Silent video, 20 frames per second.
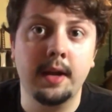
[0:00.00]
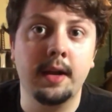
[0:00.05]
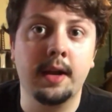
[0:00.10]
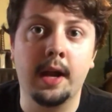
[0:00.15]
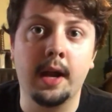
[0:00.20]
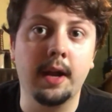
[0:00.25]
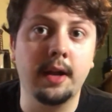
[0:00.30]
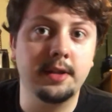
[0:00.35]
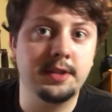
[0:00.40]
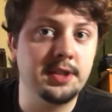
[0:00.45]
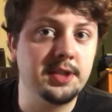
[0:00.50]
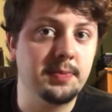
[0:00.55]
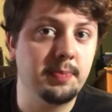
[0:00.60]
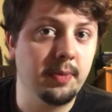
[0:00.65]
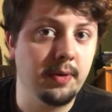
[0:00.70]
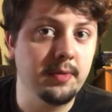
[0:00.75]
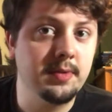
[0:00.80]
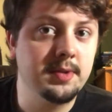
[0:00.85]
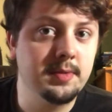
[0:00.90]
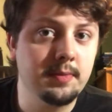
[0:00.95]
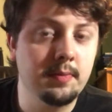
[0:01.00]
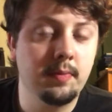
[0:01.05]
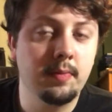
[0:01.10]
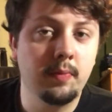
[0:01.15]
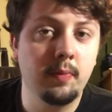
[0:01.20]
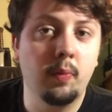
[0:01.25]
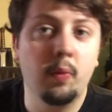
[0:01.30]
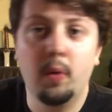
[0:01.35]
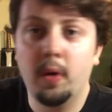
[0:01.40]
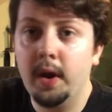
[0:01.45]
kind of just proves
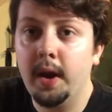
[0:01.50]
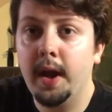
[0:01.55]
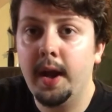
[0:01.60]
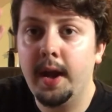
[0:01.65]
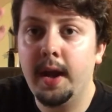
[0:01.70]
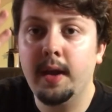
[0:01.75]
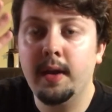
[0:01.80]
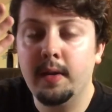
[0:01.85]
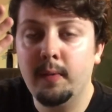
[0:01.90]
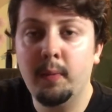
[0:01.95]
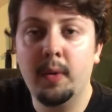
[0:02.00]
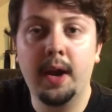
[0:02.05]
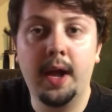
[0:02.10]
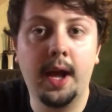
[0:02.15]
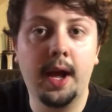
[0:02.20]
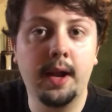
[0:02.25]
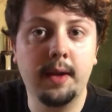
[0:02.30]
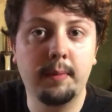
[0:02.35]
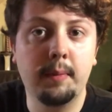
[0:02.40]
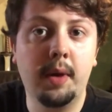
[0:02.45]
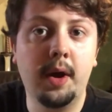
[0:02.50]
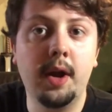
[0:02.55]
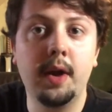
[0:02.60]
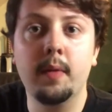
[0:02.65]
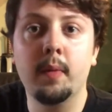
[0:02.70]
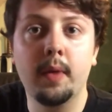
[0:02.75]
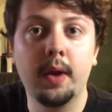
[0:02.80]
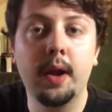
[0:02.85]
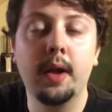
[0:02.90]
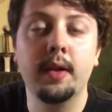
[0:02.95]
what I had in
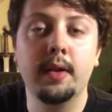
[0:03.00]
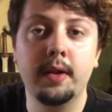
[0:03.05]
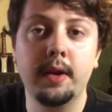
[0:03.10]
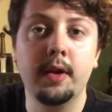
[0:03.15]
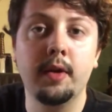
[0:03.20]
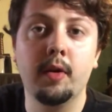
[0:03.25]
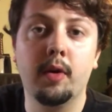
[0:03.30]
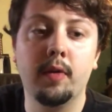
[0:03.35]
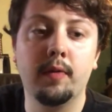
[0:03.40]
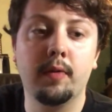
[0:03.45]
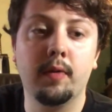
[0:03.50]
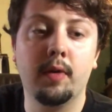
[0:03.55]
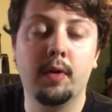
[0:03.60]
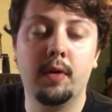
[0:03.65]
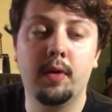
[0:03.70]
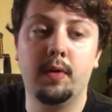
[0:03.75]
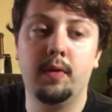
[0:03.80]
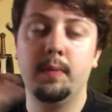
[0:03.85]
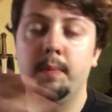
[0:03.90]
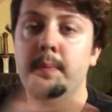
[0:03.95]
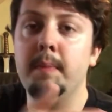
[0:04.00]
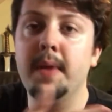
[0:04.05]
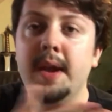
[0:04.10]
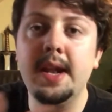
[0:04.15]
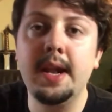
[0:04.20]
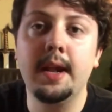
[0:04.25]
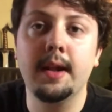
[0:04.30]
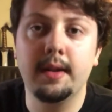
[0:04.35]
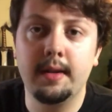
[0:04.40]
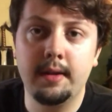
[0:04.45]
mind, the overall
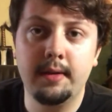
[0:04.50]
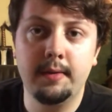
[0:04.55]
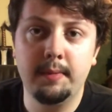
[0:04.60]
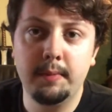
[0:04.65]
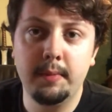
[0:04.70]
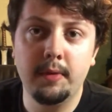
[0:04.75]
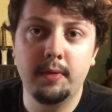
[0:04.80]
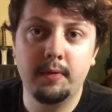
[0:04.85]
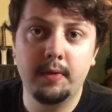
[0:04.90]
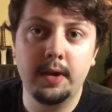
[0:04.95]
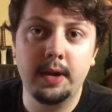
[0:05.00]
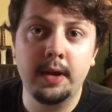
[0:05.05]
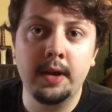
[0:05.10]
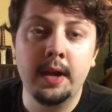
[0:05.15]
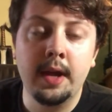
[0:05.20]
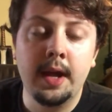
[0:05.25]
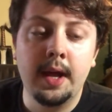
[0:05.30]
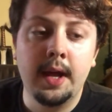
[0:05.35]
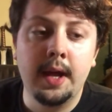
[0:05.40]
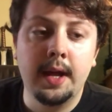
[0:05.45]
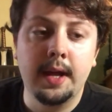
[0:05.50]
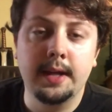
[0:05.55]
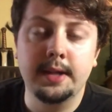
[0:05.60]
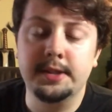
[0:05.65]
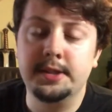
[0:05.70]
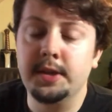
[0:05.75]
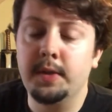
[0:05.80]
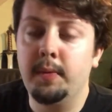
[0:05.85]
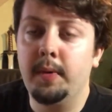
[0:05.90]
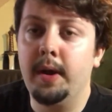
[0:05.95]
meaning of the movie.
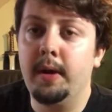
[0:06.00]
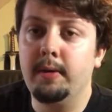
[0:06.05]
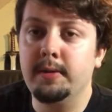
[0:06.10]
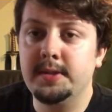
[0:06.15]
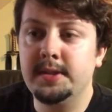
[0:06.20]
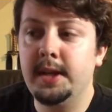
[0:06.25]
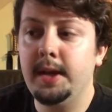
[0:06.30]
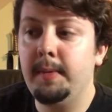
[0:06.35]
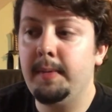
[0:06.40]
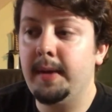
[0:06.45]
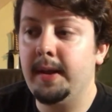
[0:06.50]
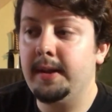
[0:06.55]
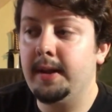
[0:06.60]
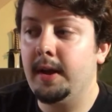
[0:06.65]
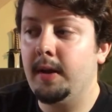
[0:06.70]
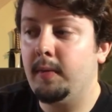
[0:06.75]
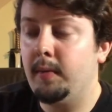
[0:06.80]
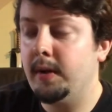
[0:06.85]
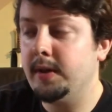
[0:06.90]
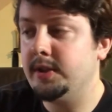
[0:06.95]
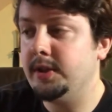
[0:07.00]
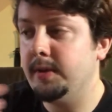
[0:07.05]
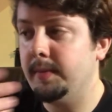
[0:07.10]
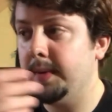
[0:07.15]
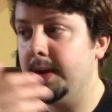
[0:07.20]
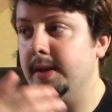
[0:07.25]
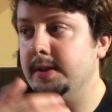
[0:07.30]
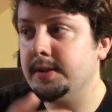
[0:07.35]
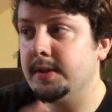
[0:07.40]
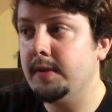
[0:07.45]
And so when I was thinking about that, watching The
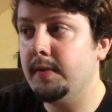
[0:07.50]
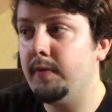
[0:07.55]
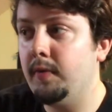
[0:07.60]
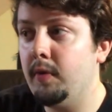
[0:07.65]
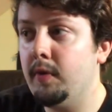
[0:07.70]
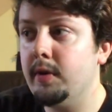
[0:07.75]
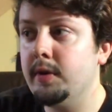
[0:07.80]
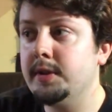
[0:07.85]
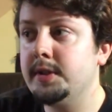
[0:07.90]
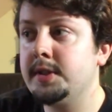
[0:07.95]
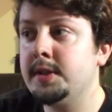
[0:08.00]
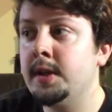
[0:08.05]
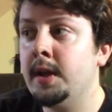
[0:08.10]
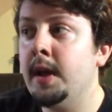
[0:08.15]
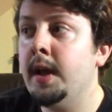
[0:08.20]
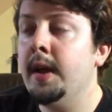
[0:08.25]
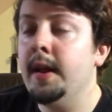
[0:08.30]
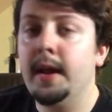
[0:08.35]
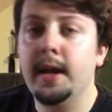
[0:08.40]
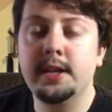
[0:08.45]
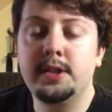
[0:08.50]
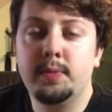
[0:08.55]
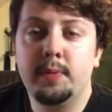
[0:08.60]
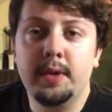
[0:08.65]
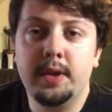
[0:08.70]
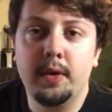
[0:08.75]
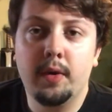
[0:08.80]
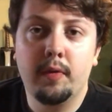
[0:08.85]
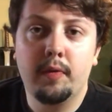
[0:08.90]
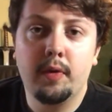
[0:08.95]
Balance of the Force, that's
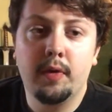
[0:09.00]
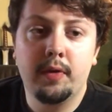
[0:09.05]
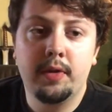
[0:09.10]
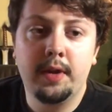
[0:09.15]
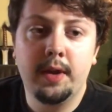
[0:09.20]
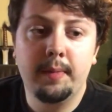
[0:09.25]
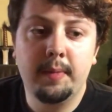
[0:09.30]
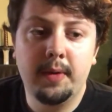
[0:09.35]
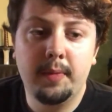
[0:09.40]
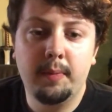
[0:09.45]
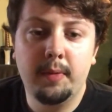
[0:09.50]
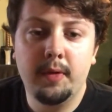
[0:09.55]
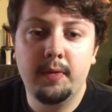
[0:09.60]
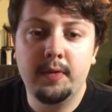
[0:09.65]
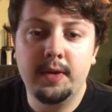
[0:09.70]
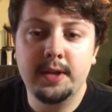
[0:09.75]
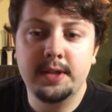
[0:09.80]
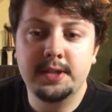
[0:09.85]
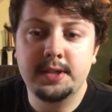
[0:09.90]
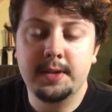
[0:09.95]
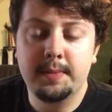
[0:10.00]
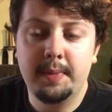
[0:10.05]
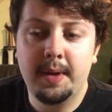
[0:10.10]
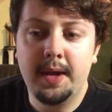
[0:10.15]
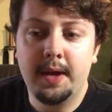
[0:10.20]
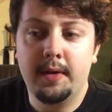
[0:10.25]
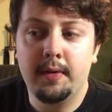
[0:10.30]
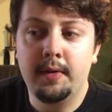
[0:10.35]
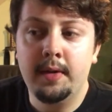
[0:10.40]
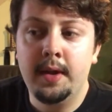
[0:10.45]
what the overall theme of the movie is
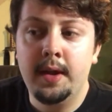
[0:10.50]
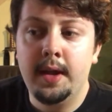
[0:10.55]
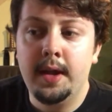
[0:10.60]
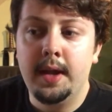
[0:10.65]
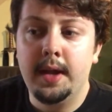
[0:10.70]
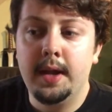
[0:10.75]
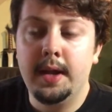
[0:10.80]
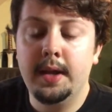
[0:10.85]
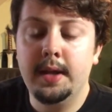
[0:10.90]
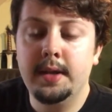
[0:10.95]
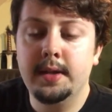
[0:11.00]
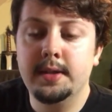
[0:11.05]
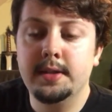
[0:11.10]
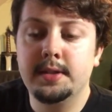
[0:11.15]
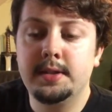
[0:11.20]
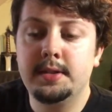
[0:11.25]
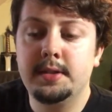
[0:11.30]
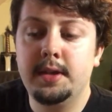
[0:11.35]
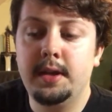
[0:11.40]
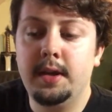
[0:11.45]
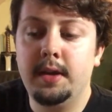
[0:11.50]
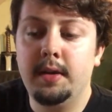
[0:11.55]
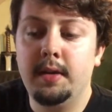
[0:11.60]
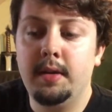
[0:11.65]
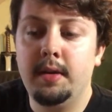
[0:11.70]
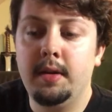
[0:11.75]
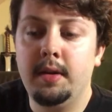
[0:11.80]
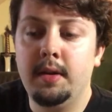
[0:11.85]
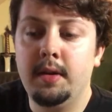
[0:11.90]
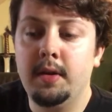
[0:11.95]
about. Is,
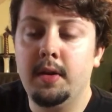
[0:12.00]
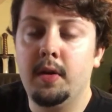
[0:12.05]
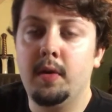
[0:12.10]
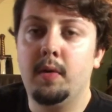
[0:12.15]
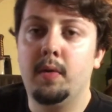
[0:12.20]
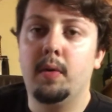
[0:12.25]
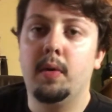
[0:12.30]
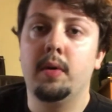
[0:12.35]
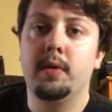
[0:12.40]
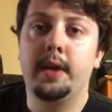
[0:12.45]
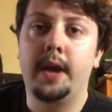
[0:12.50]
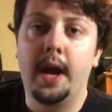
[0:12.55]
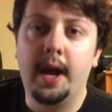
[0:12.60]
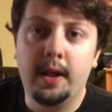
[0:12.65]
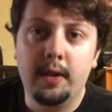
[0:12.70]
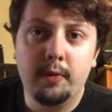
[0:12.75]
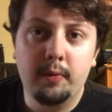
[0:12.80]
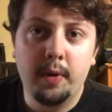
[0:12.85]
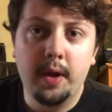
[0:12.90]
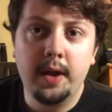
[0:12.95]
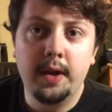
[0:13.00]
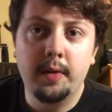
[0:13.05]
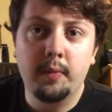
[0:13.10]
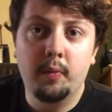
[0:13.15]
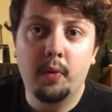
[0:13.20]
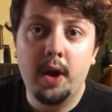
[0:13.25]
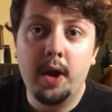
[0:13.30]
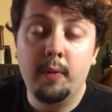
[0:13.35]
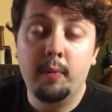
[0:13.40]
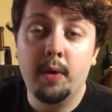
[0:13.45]
you know, Kylo Ren and
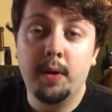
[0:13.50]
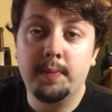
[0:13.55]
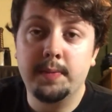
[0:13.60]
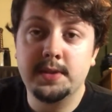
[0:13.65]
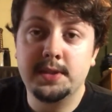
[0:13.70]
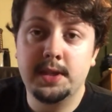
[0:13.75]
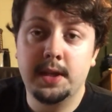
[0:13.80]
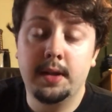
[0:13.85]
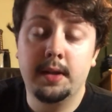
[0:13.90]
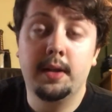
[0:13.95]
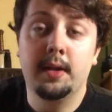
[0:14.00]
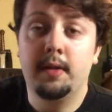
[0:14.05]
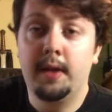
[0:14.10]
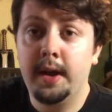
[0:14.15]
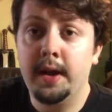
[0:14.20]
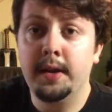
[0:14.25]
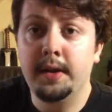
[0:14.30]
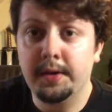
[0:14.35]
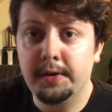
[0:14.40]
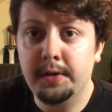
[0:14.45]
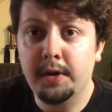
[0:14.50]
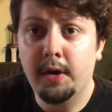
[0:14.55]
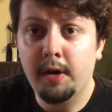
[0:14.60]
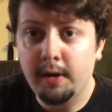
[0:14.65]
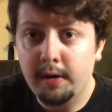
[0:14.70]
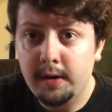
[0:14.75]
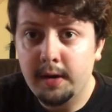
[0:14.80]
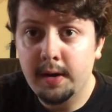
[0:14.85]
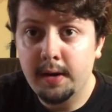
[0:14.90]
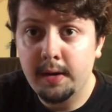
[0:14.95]
Rey represent the light and the dark,